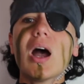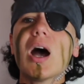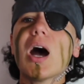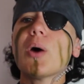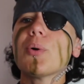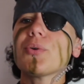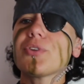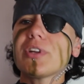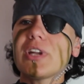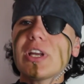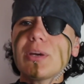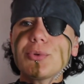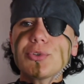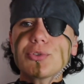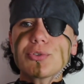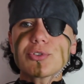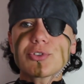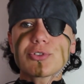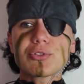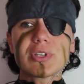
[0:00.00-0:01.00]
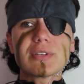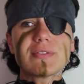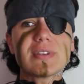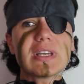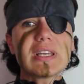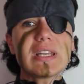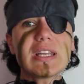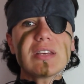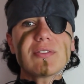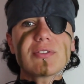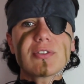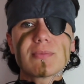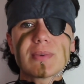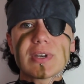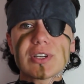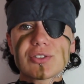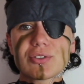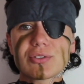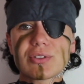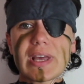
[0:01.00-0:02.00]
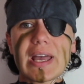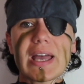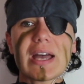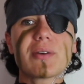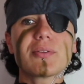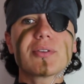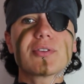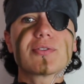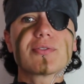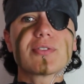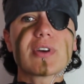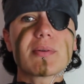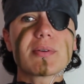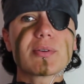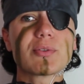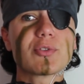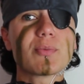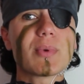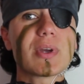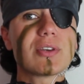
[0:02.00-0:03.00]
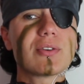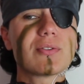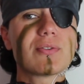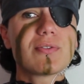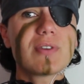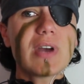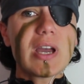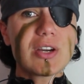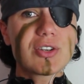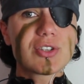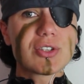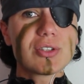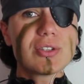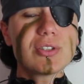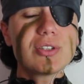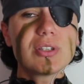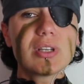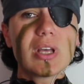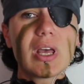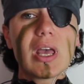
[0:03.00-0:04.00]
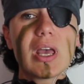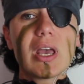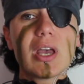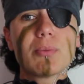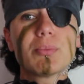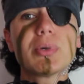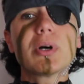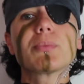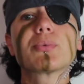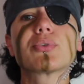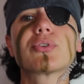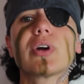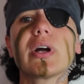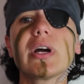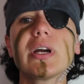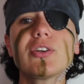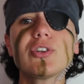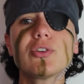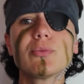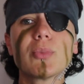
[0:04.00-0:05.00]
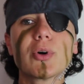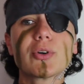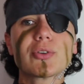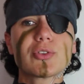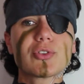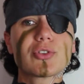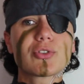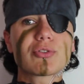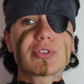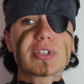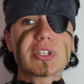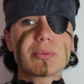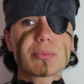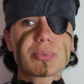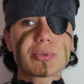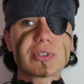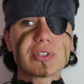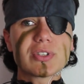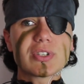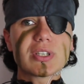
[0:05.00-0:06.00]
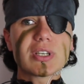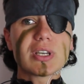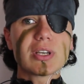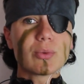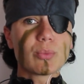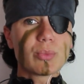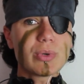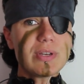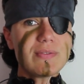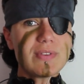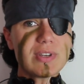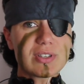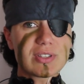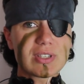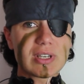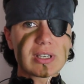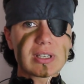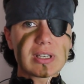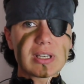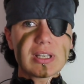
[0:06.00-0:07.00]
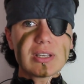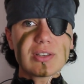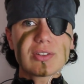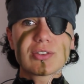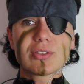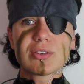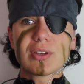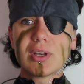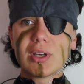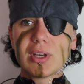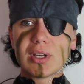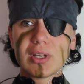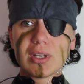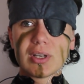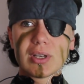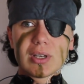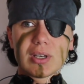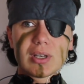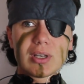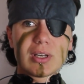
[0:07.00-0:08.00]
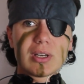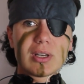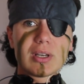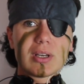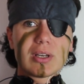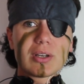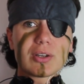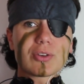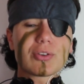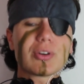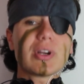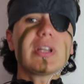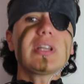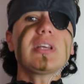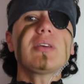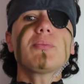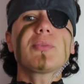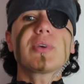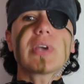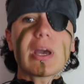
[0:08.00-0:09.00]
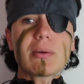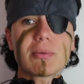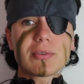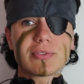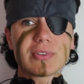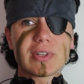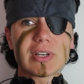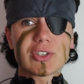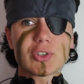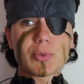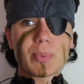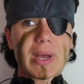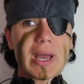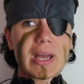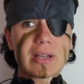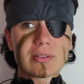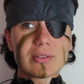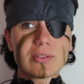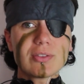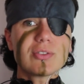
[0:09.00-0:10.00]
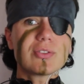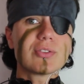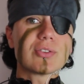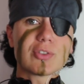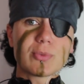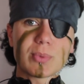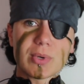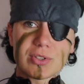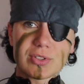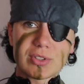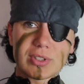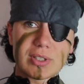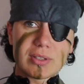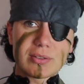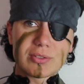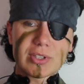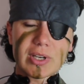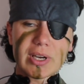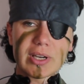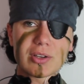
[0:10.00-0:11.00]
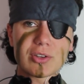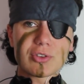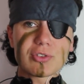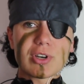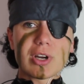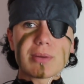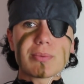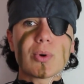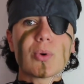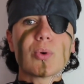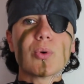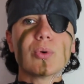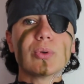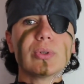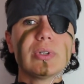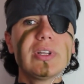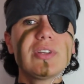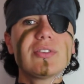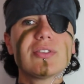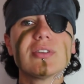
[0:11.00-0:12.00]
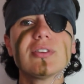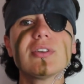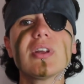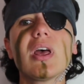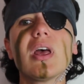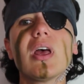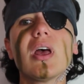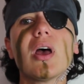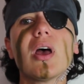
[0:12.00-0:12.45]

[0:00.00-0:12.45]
I was unable to retrieve any information on how this fabric was manufactured, but prior to modern screen printing and weaving techniques, creating camouflage patterns, especially tiger stripe or lizard,